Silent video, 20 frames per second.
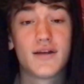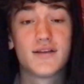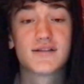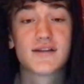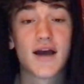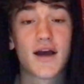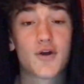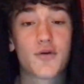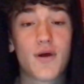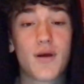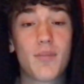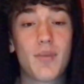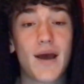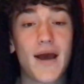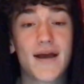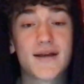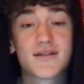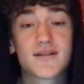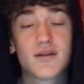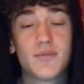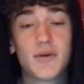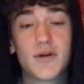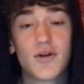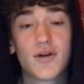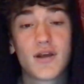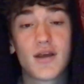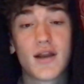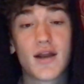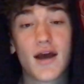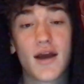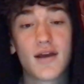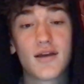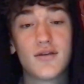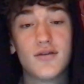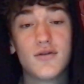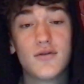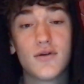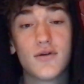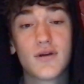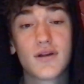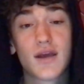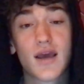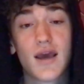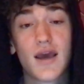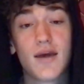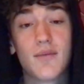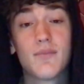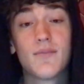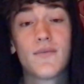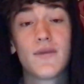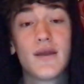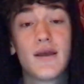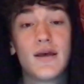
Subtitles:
He's got great passing ability and IQ in the game.